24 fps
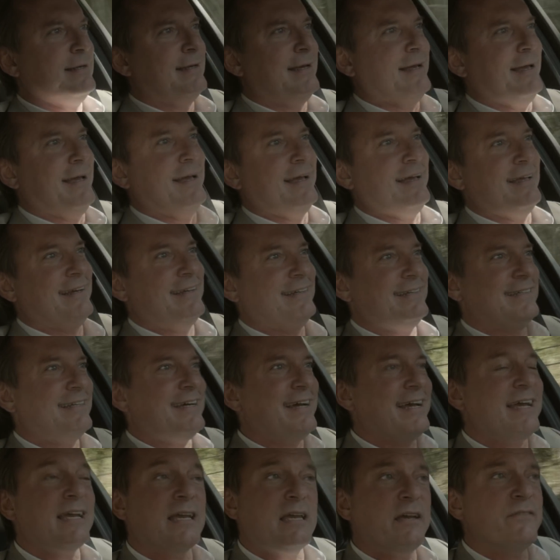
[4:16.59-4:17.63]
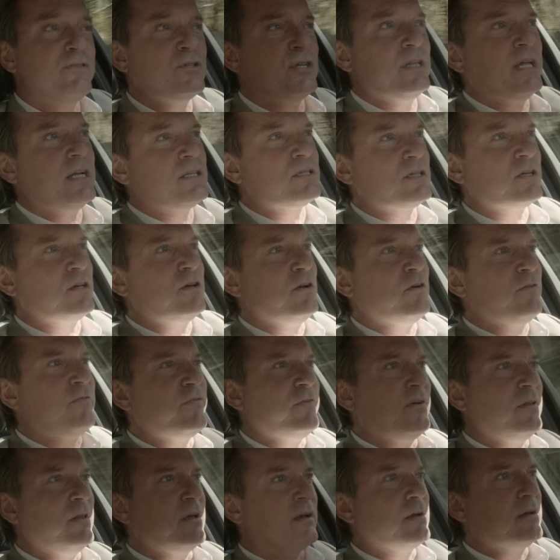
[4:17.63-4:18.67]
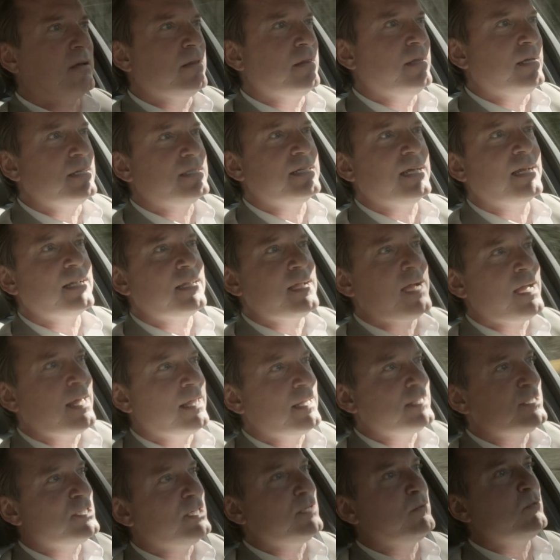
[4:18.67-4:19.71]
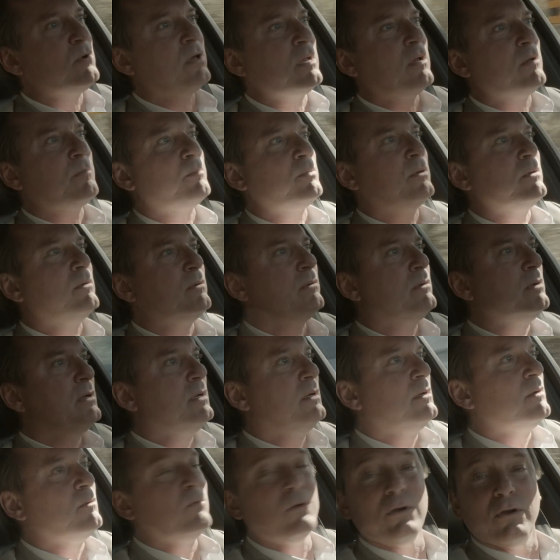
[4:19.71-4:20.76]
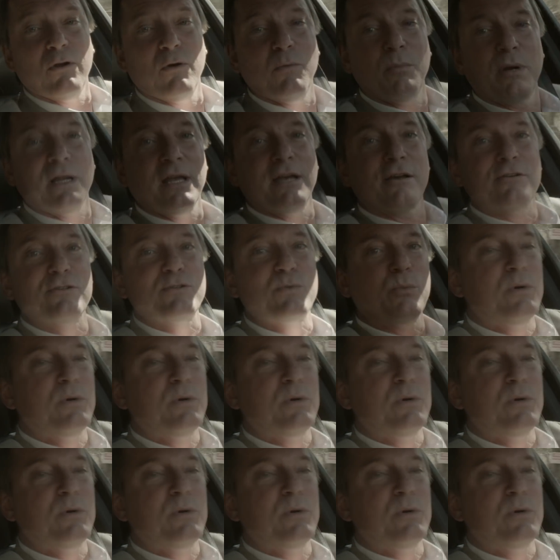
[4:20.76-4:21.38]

And it gives you that secure feeling that technology will help you when nobody else